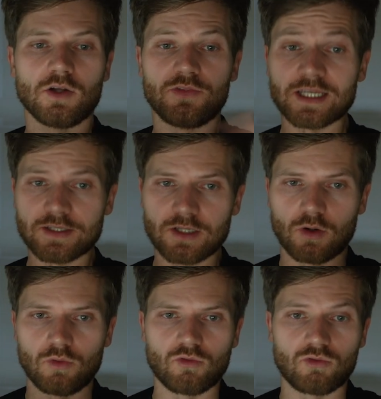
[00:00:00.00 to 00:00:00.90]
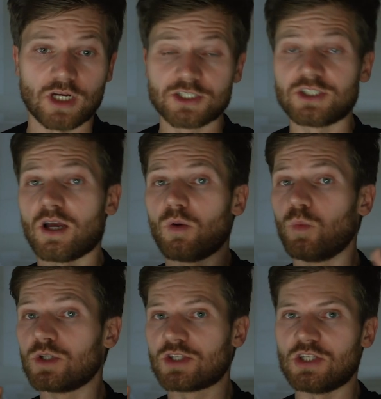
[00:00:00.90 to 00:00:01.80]
on that note, Russia
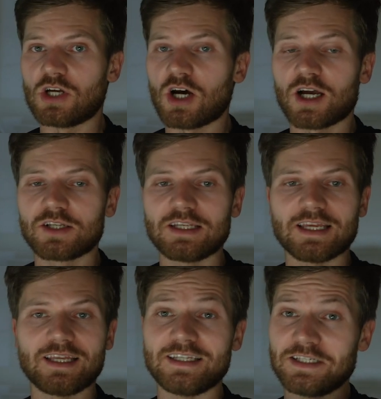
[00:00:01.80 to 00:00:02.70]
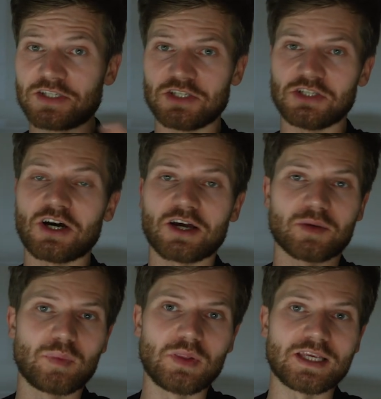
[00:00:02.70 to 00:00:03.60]
was not and is not
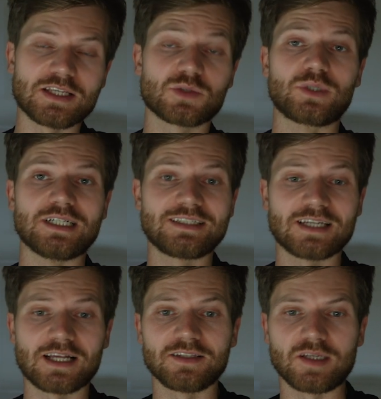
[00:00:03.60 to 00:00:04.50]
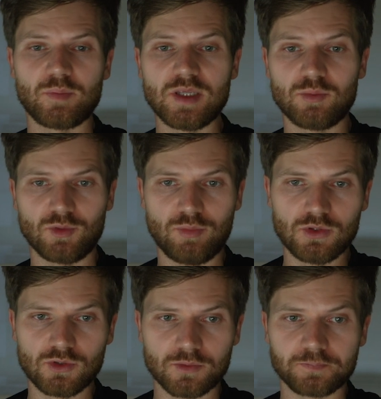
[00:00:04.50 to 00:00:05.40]
a place where talented people
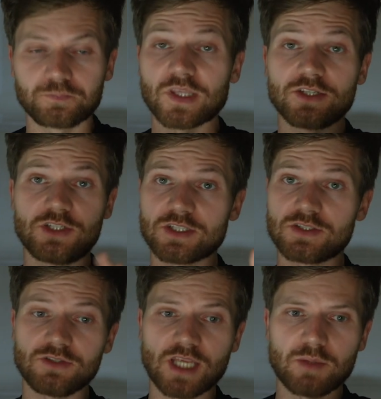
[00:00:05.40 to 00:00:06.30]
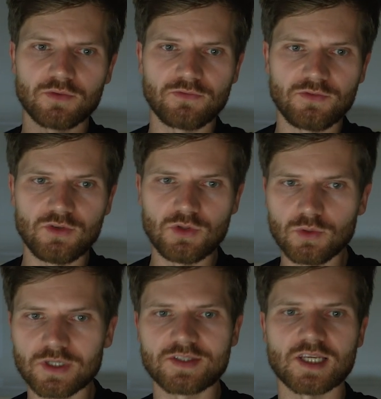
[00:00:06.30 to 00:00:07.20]
bloom. Just to name a
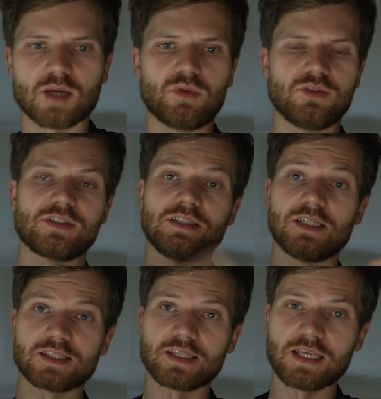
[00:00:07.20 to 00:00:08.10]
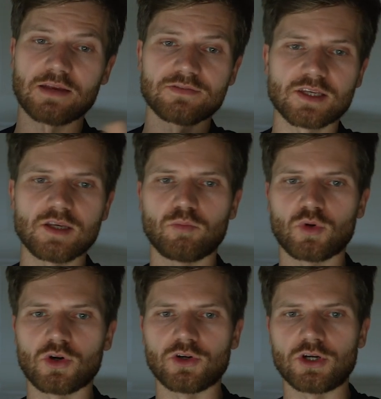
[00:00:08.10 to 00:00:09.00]
few examples: Dostoevsky
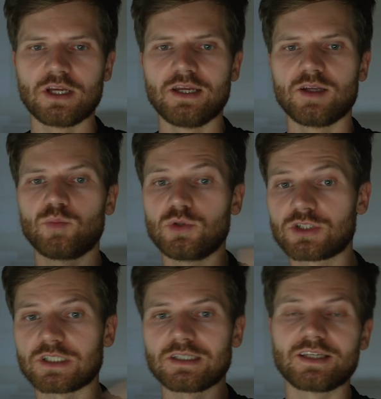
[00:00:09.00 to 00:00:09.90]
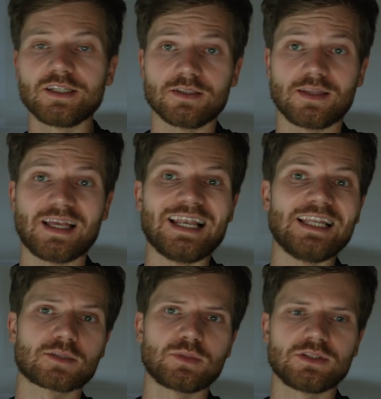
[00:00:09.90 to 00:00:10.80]
murdered, Pushkin killed,
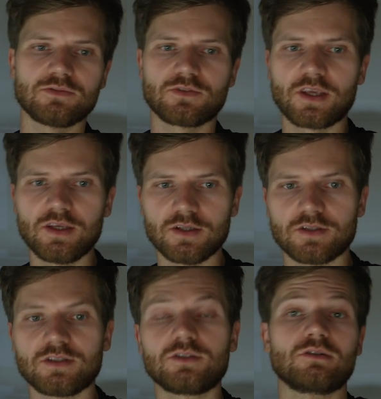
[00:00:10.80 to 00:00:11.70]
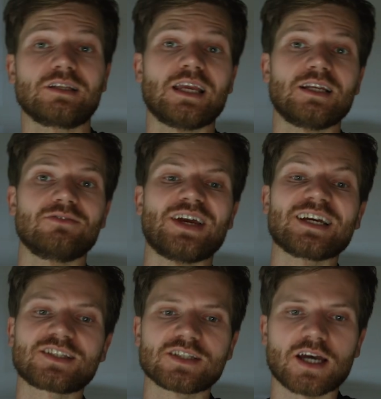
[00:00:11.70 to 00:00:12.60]
Lermontov killed, Turgenev
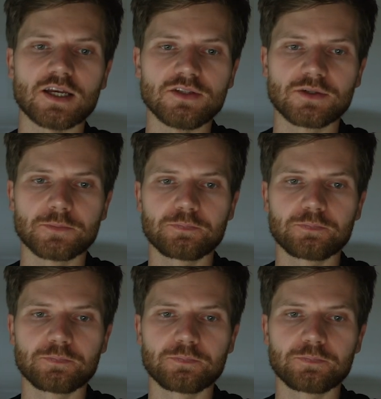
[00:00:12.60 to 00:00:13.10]
exiled.